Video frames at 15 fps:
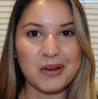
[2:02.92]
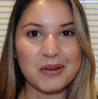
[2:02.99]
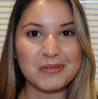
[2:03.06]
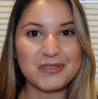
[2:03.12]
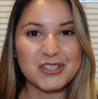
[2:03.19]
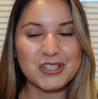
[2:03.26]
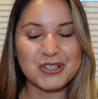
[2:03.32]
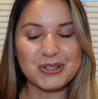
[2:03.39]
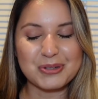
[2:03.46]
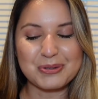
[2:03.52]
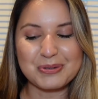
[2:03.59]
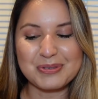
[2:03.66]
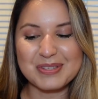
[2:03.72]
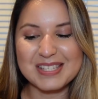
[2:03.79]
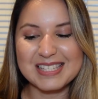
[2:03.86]
of
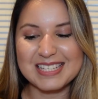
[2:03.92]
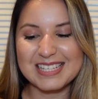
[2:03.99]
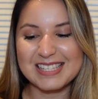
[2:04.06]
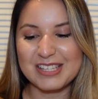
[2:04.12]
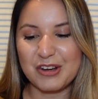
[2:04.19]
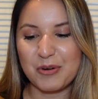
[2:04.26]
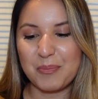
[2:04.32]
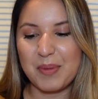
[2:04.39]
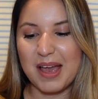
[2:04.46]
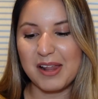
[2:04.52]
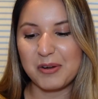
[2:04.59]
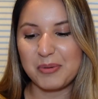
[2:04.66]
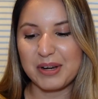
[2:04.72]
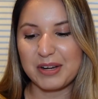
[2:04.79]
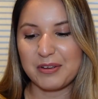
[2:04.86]
shoes. These are
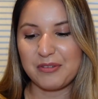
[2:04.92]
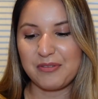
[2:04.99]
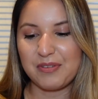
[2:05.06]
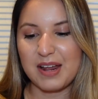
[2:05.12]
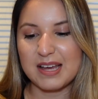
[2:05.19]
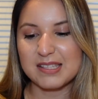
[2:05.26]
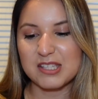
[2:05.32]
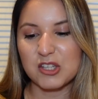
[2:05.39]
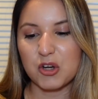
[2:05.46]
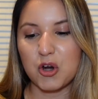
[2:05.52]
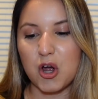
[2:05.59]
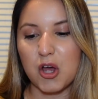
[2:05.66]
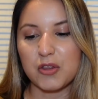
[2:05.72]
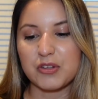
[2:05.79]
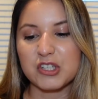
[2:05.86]
ballerina flats. They're
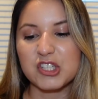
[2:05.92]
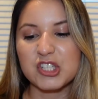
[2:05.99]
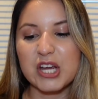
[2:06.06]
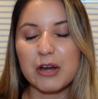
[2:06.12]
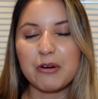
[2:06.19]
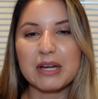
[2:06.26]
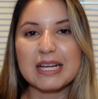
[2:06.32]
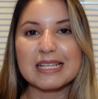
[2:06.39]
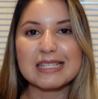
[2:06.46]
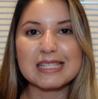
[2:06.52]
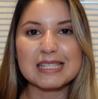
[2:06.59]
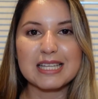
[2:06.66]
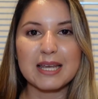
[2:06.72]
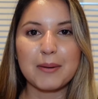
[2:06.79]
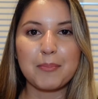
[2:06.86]
called the Sherry
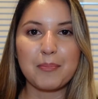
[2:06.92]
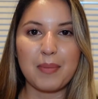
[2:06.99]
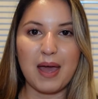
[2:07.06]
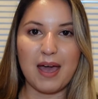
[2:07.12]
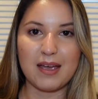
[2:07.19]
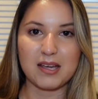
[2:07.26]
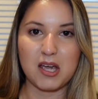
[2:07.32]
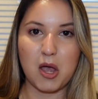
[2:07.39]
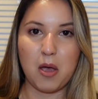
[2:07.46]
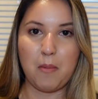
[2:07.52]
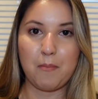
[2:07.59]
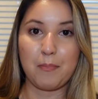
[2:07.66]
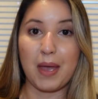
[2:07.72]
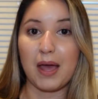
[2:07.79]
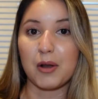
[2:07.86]
Slink Back
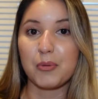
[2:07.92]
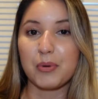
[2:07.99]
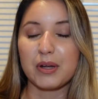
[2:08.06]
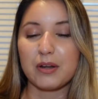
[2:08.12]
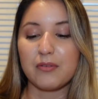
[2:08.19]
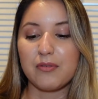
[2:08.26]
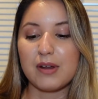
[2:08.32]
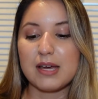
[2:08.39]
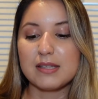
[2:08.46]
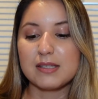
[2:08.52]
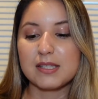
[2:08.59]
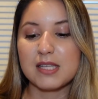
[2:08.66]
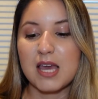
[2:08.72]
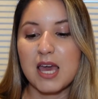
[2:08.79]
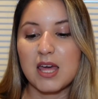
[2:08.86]
ballerina
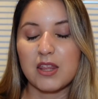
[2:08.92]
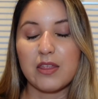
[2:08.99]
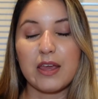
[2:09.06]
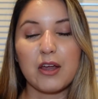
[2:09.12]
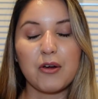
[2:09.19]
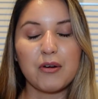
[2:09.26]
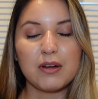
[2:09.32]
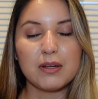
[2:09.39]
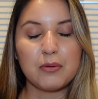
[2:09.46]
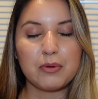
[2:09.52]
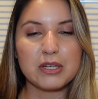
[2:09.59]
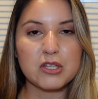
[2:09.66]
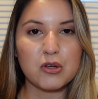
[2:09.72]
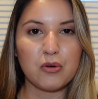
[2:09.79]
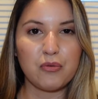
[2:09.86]
flats. They currently
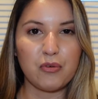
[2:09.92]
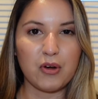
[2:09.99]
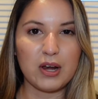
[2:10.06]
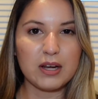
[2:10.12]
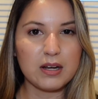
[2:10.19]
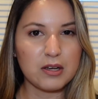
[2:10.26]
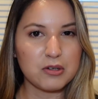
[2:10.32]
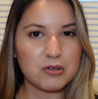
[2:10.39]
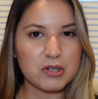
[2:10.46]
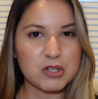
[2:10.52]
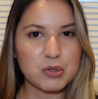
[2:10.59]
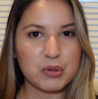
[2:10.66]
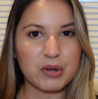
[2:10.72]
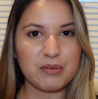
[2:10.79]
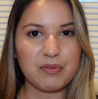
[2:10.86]
retail for
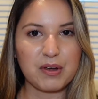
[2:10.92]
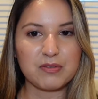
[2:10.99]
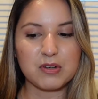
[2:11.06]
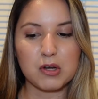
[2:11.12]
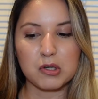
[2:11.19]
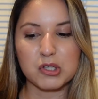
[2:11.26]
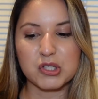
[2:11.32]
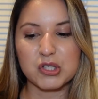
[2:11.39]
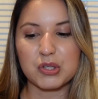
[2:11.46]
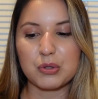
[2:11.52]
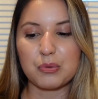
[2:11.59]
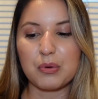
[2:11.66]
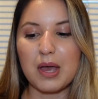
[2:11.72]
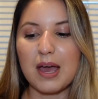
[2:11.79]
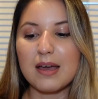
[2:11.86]
$825
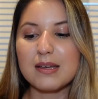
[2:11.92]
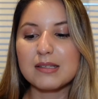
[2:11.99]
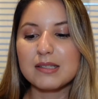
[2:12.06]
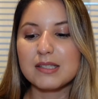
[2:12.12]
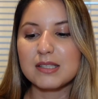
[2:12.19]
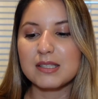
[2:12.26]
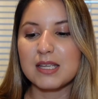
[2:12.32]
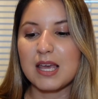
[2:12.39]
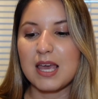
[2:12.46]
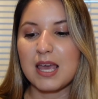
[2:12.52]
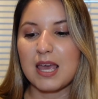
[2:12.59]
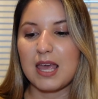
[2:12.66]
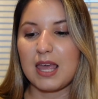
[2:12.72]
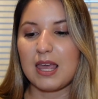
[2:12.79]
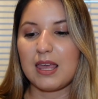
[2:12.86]
US,
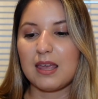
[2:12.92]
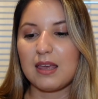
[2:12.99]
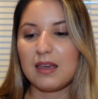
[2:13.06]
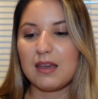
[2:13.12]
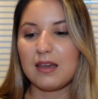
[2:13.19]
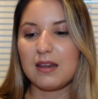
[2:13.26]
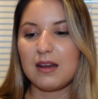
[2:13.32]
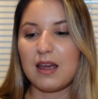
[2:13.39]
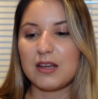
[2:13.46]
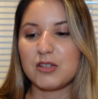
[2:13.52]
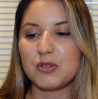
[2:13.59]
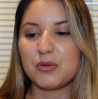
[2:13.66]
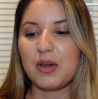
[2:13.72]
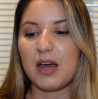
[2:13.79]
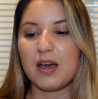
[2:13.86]
and I
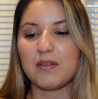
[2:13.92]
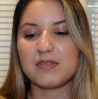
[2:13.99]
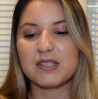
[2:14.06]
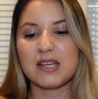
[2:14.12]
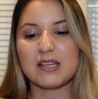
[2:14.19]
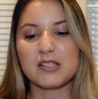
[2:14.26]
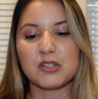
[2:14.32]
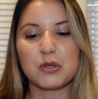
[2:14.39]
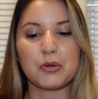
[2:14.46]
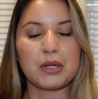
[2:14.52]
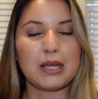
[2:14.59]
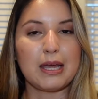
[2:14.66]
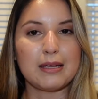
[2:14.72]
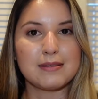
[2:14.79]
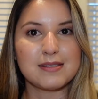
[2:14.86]
do have size
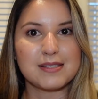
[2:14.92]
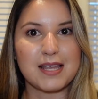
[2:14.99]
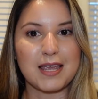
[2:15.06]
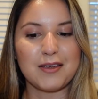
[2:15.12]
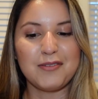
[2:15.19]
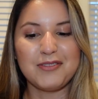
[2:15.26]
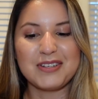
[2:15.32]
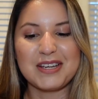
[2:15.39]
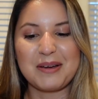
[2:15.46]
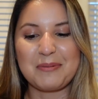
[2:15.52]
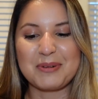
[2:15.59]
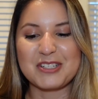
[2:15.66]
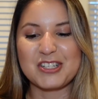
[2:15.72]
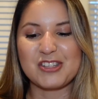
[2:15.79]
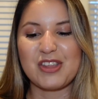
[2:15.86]
38 saved,
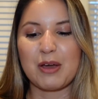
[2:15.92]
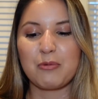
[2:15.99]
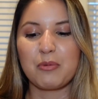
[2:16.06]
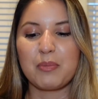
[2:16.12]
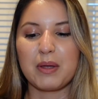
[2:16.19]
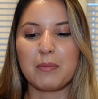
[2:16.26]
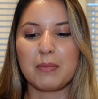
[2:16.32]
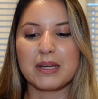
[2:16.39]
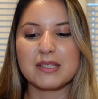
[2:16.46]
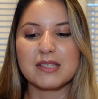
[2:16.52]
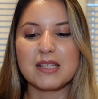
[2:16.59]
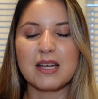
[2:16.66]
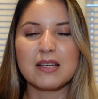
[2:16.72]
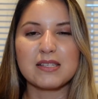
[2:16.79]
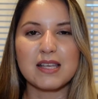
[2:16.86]
which that would be my
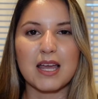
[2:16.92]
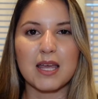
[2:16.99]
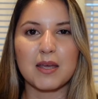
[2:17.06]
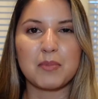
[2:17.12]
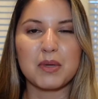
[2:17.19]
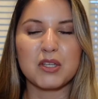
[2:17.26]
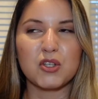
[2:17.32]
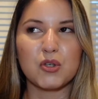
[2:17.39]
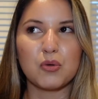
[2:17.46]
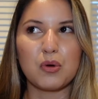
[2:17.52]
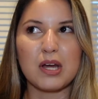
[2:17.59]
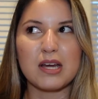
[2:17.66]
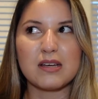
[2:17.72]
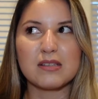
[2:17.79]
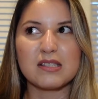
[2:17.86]
size. I a
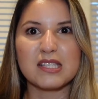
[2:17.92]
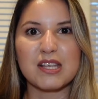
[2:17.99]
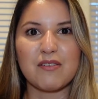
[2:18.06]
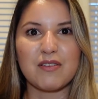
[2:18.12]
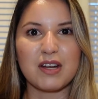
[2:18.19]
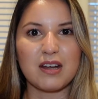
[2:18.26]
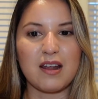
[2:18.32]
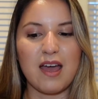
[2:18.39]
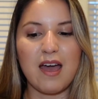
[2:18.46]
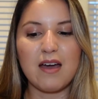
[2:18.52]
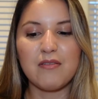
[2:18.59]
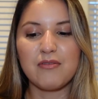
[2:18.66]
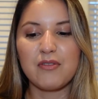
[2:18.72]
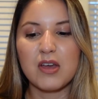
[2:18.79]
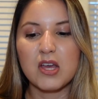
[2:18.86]
US 7.5,
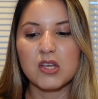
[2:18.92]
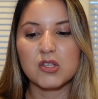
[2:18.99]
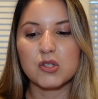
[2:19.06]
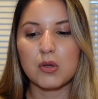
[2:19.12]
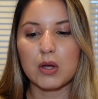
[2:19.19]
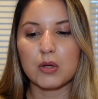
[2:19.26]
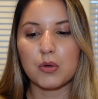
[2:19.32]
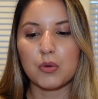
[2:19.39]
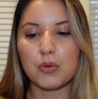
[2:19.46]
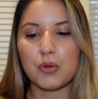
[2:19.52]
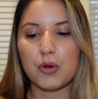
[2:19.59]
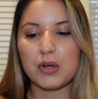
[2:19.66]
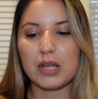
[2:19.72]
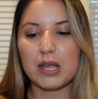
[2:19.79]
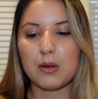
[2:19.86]
so I know
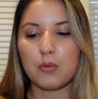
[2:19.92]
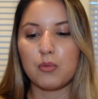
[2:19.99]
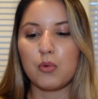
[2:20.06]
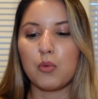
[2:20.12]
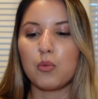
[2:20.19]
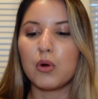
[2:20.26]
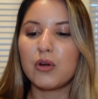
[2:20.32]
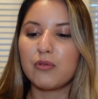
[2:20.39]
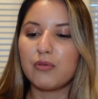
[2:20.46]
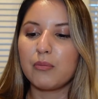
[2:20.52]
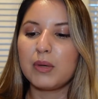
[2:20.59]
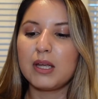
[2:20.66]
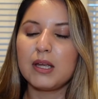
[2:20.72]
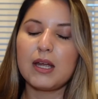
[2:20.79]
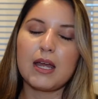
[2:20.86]
38 will work for
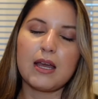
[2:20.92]
me,